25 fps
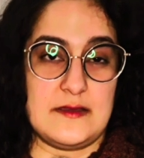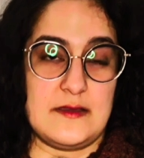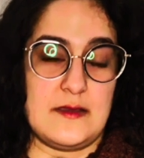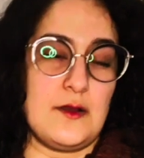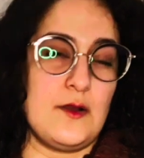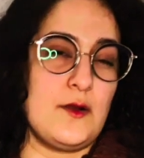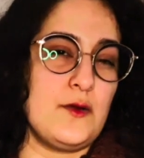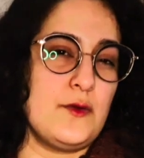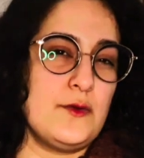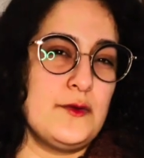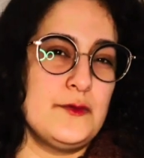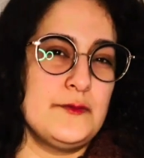
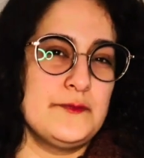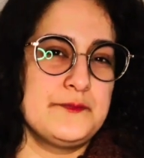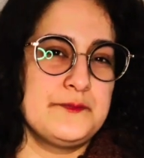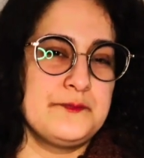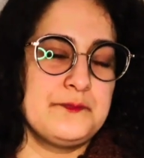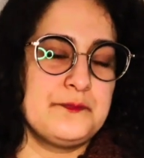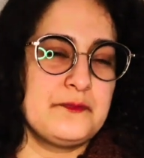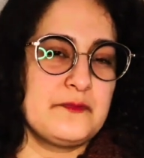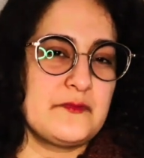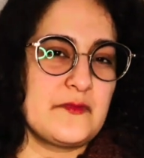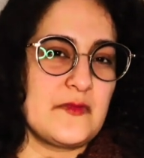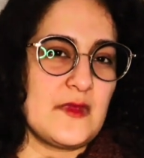go,
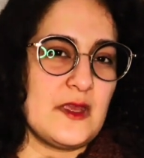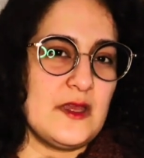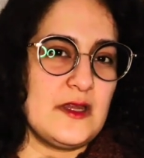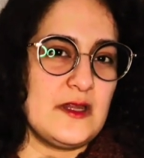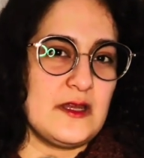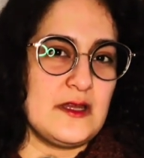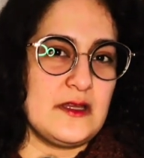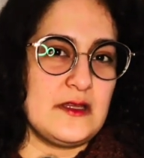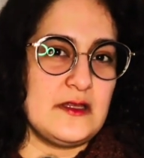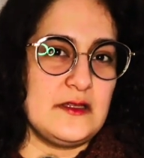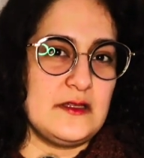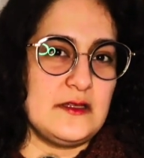and
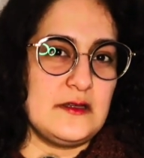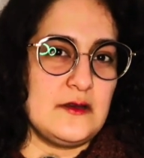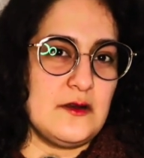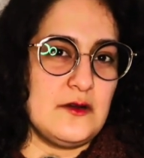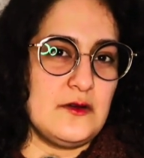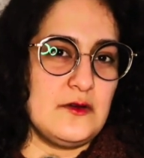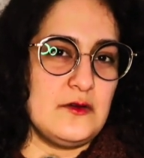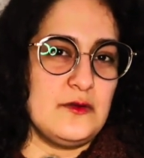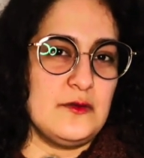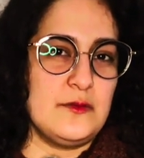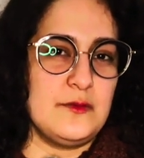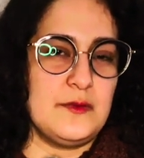I
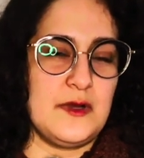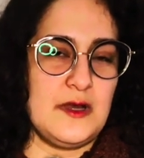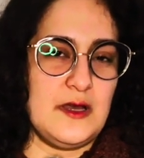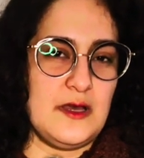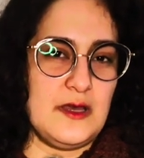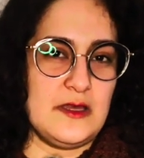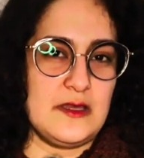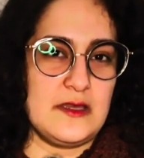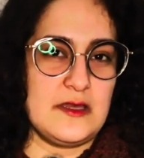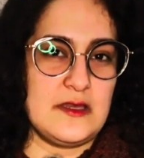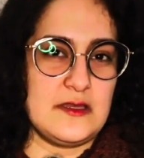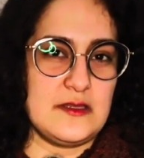hope
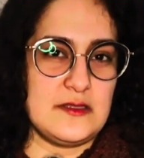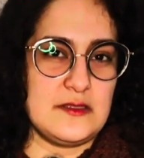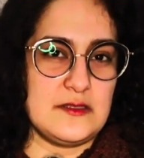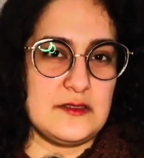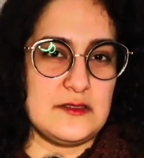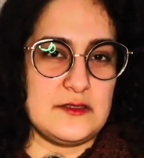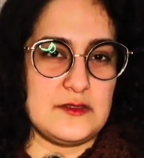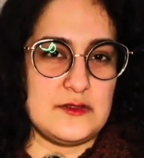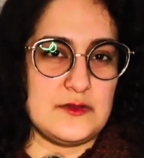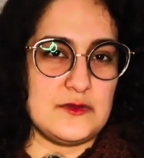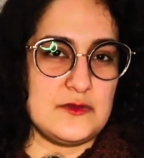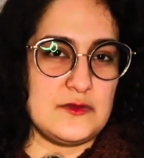I can
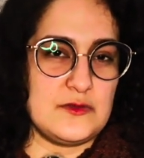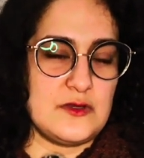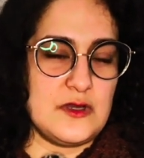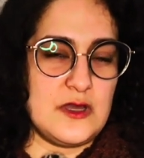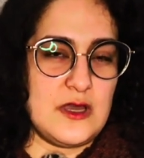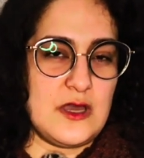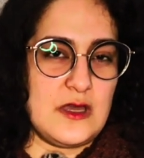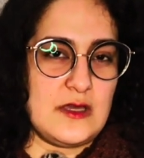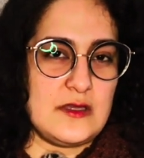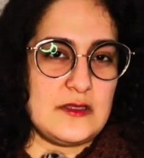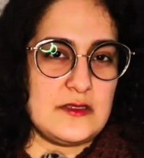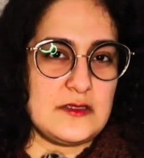do
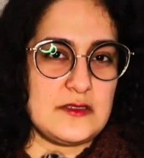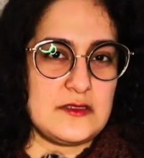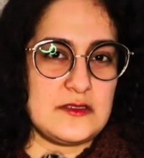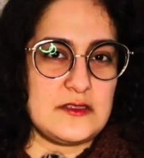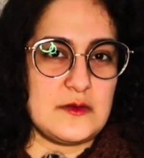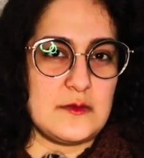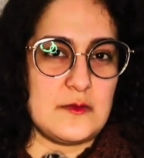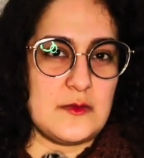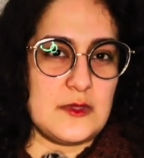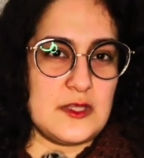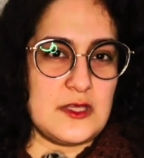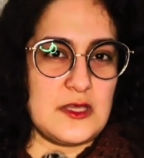
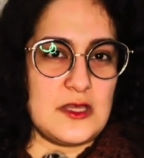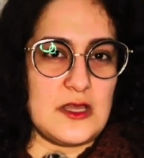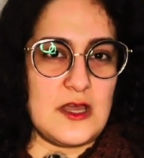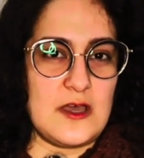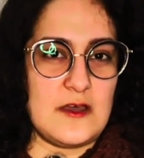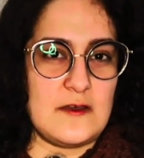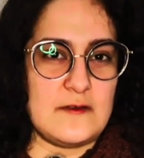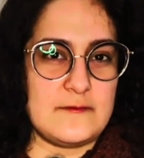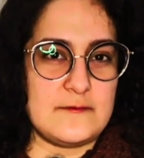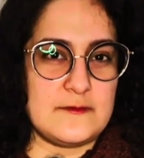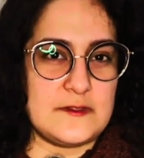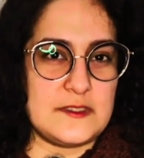something
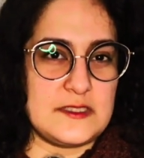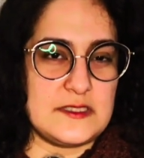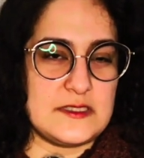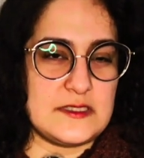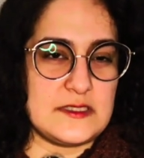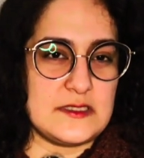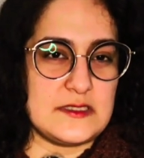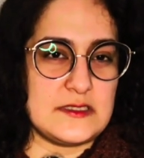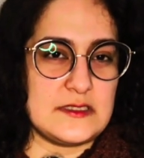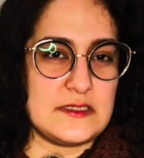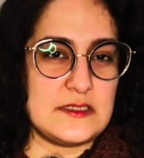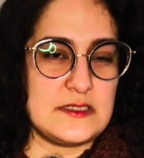half
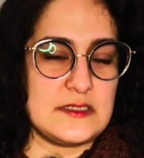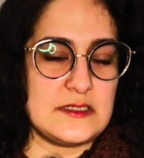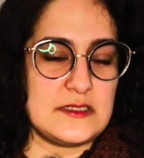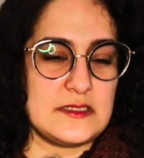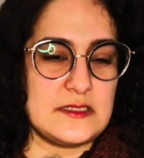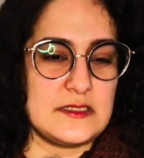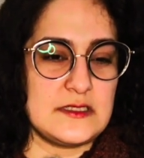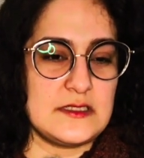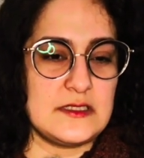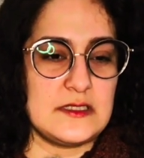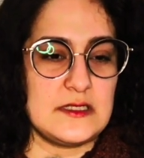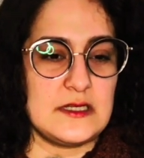decent.
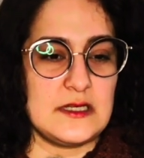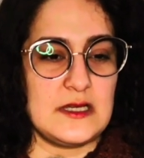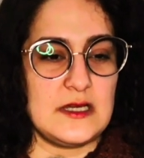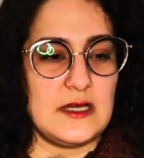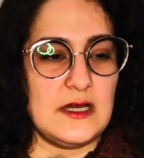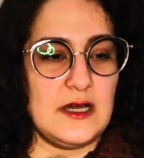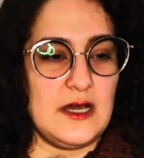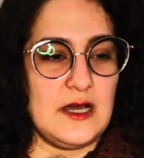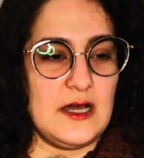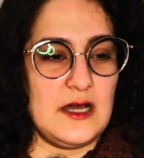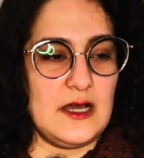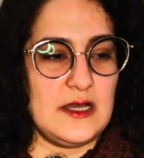
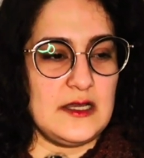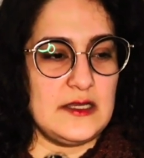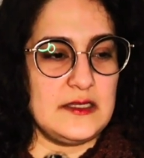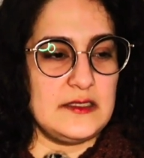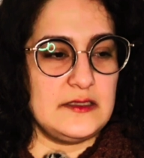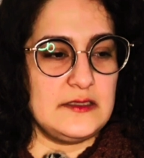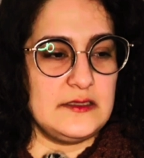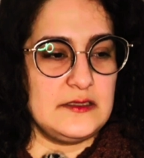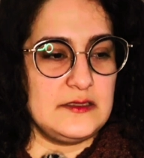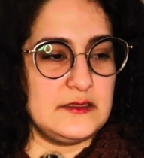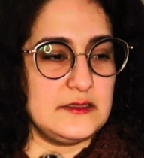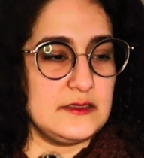
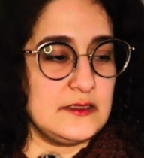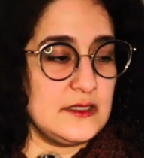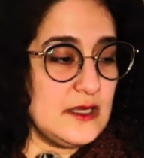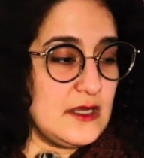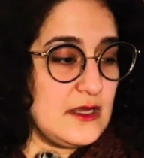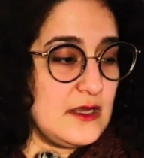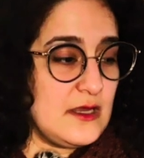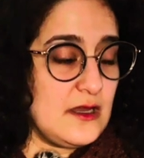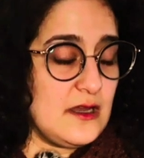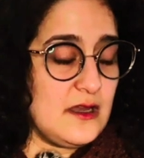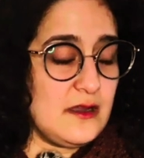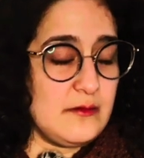I
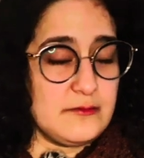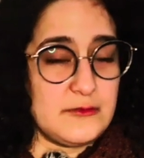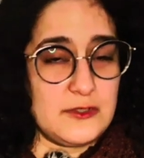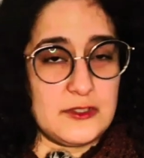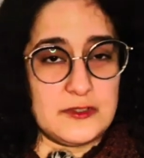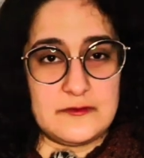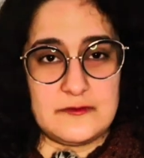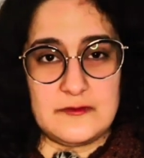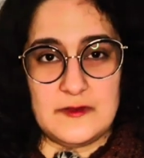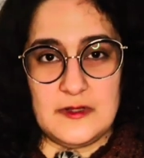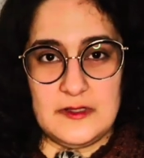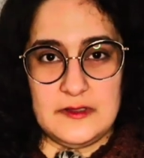am
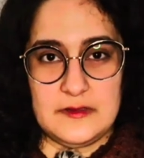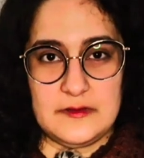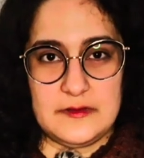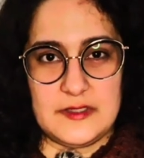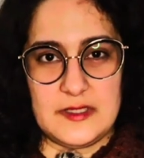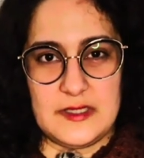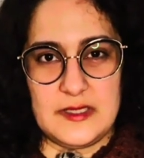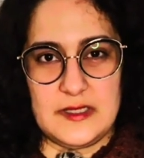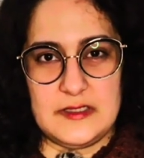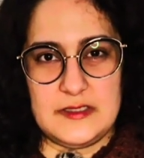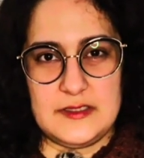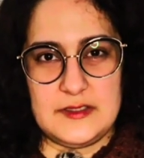not
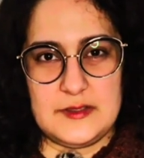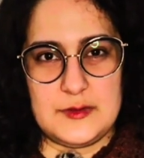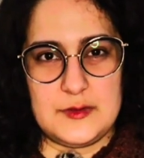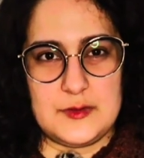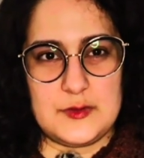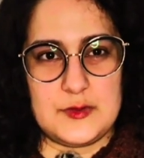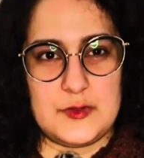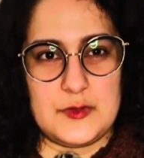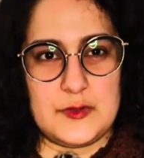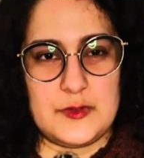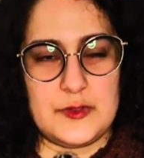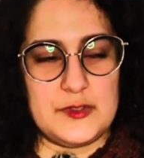following any
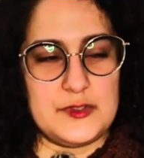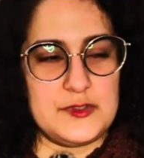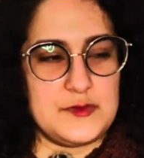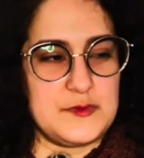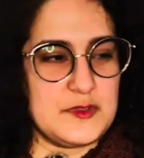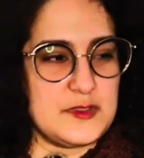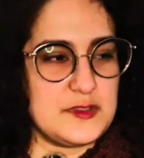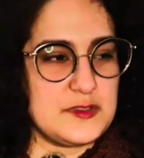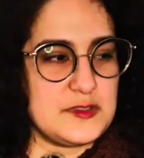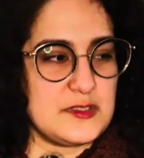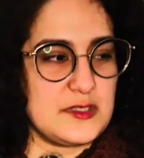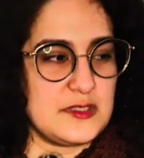tutorials
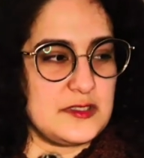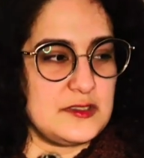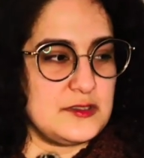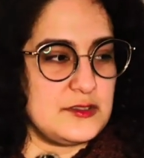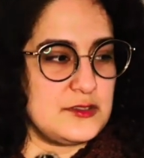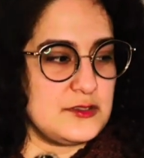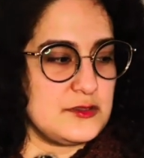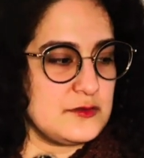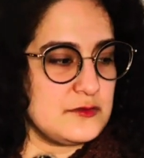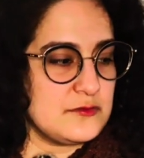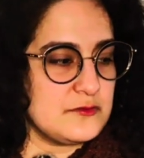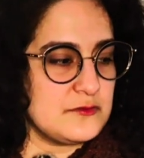because I
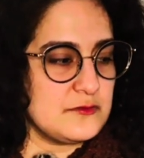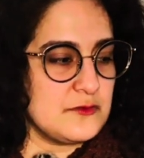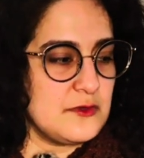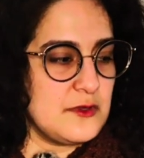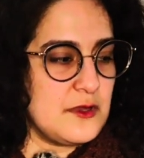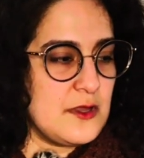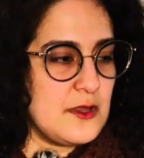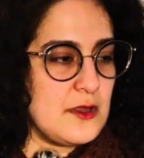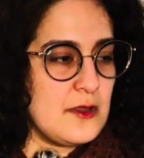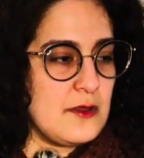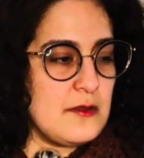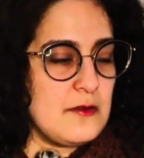don't
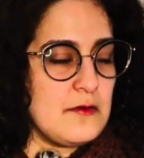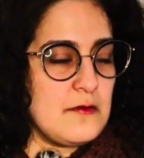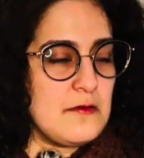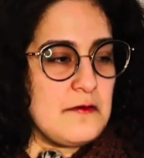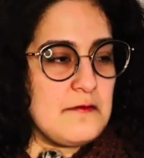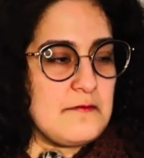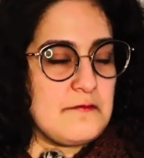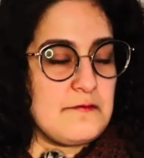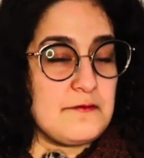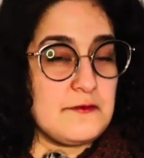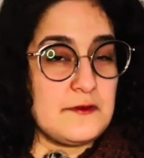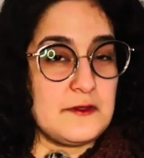
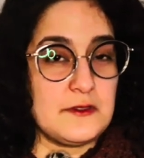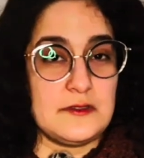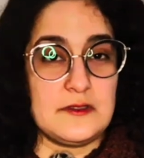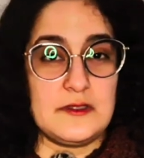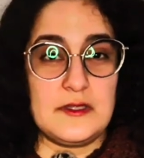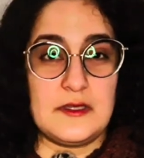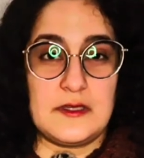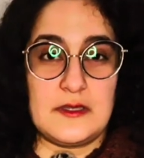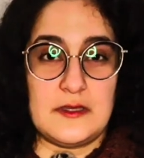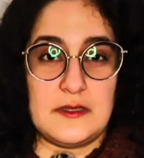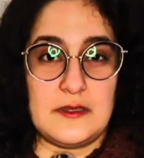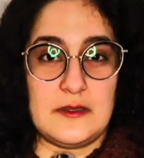feel
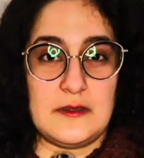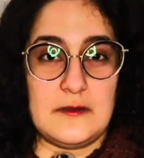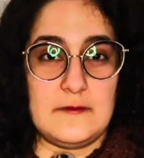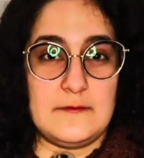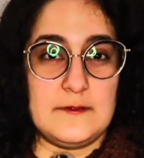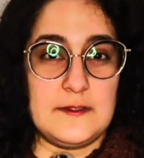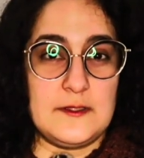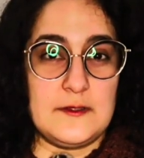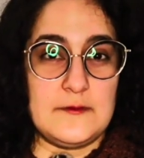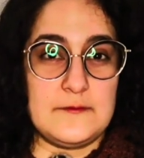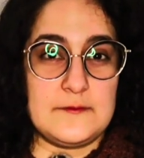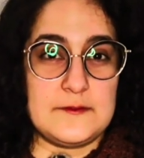like I have
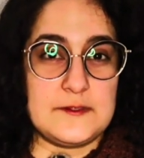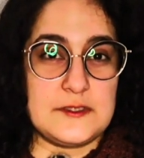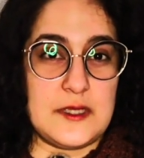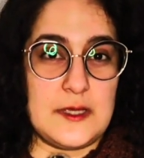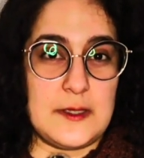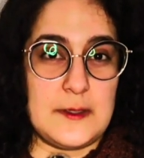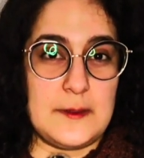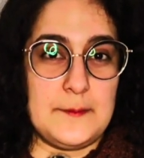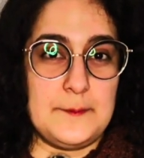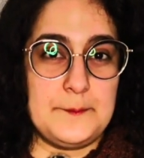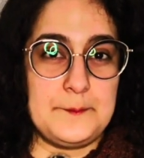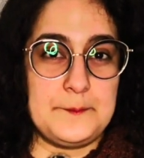enough
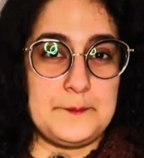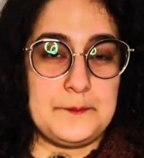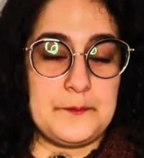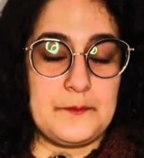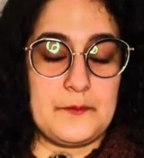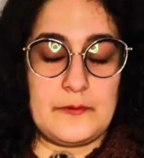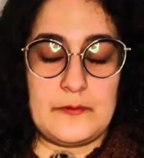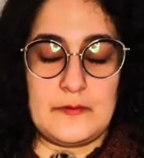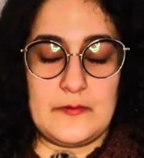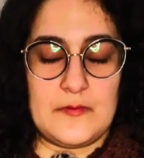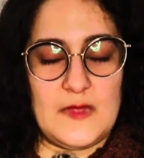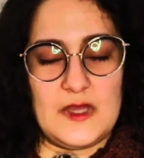time.
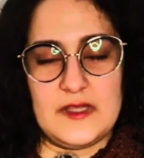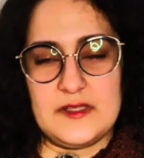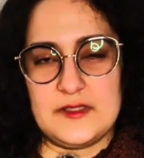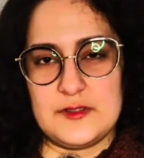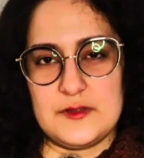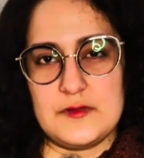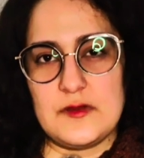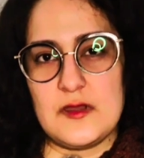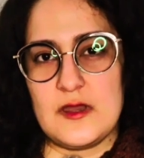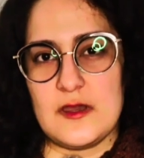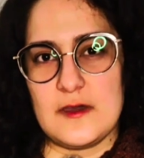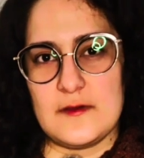I
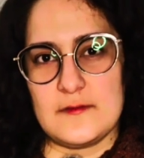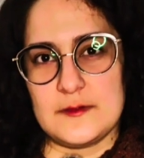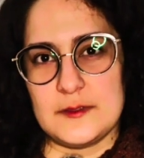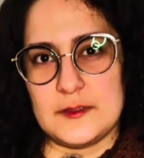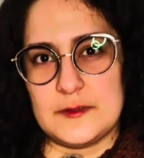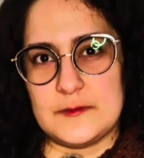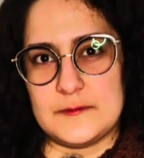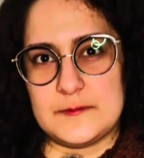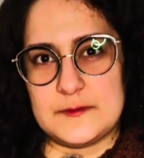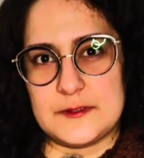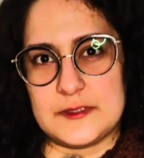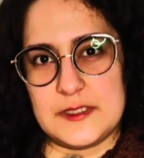don't have
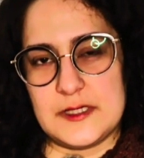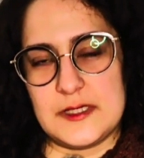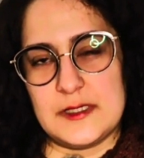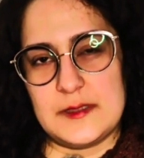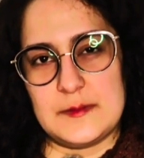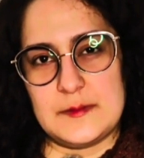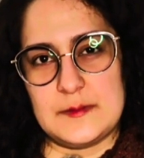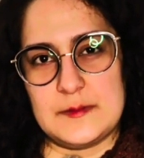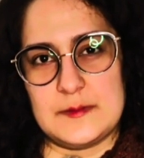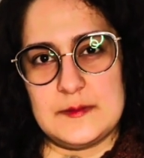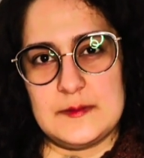enough time.